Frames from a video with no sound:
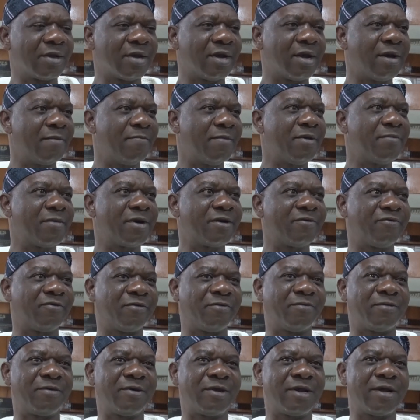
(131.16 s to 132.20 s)
a member
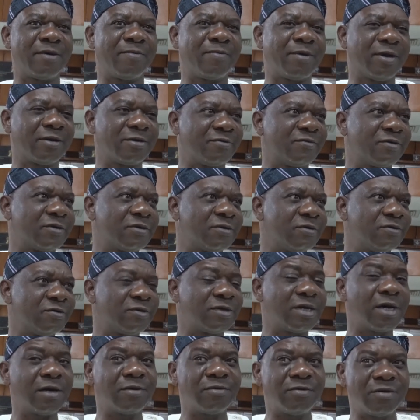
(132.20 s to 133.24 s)
from another part of the
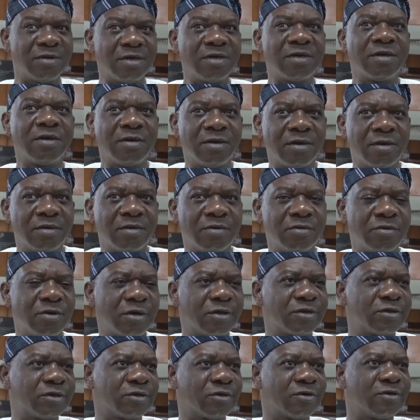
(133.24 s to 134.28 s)
country, and you
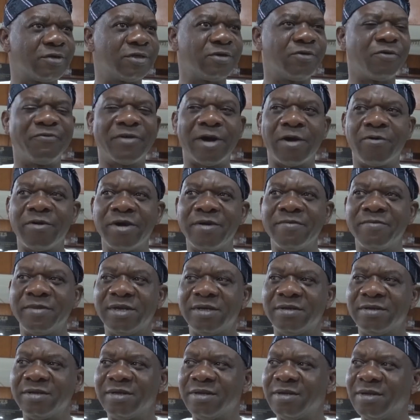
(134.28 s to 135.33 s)
also saw the
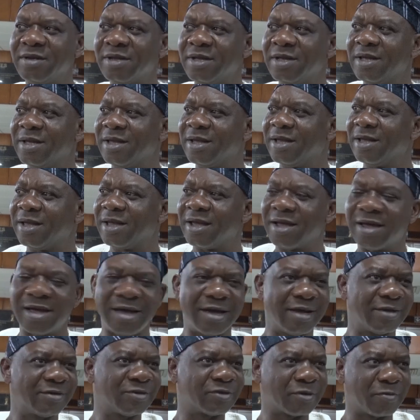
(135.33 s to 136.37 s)
overwhelming
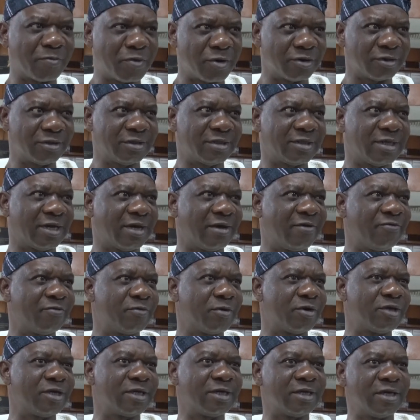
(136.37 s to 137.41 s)
support
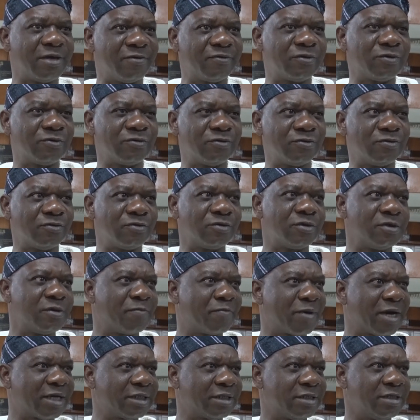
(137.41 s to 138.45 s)
everybody gave to the
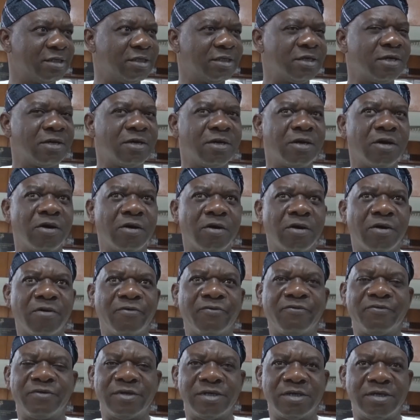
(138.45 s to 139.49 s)
passage
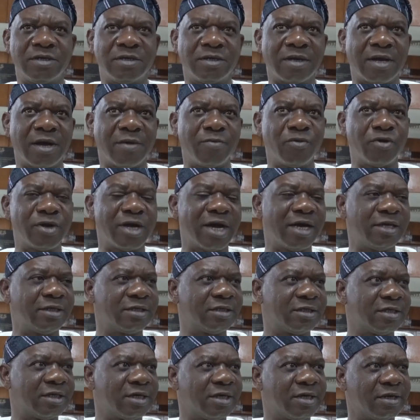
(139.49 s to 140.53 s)
of the
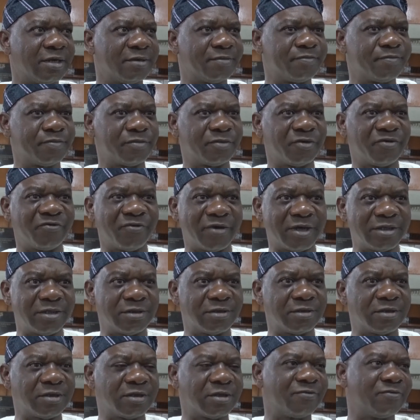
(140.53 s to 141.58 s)
harmonized
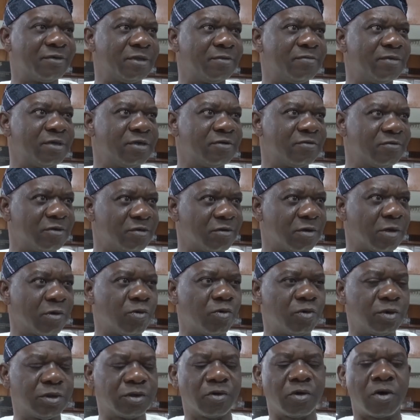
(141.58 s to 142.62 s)
versions of the bill,
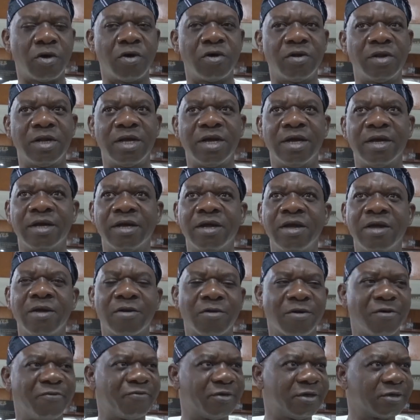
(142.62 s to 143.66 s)
which we call
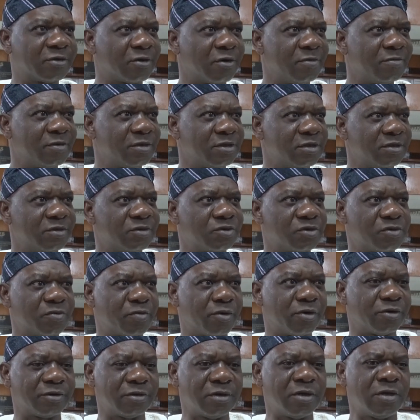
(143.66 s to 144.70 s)
Conference Committee's
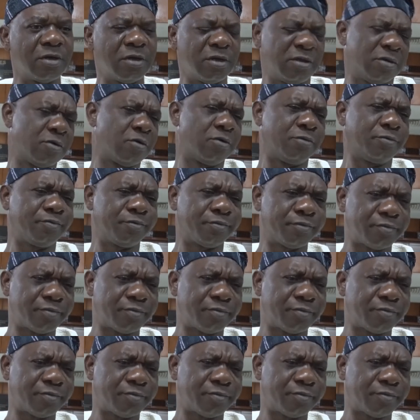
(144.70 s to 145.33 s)
report. So